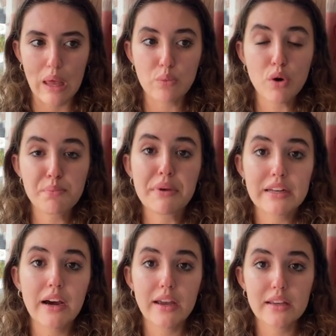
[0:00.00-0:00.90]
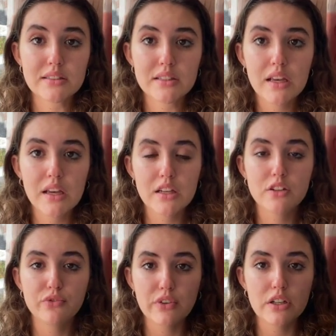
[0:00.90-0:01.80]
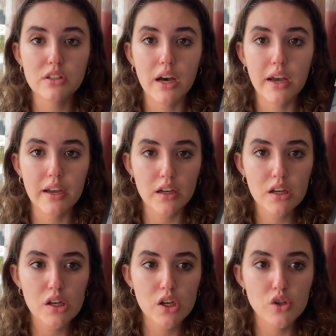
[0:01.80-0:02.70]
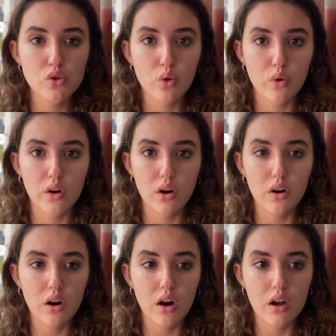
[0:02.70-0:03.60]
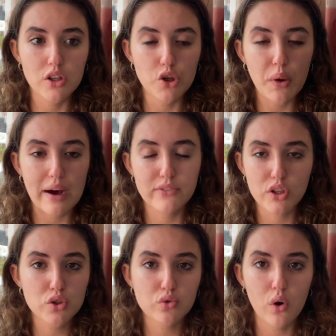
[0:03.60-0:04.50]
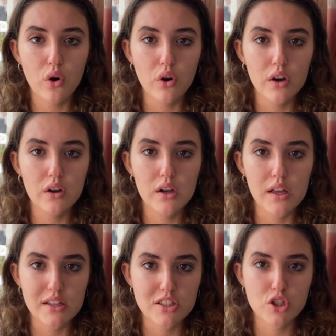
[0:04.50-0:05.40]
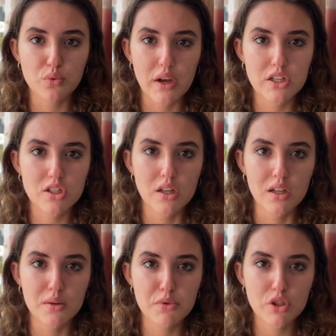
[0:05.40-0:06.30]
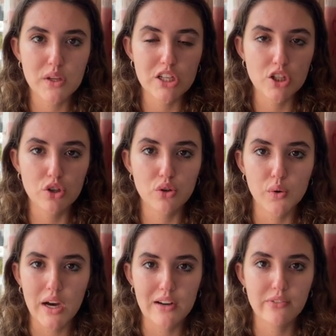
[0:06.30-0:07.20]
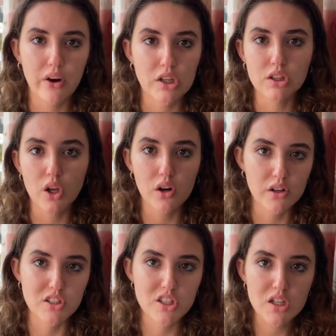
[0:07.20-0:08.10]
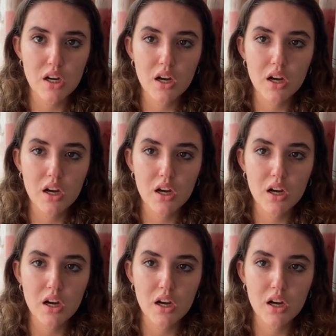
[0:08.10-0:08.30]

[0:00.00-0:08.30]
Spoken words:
would be nice to feel like you have the control in a situation between you and a very large,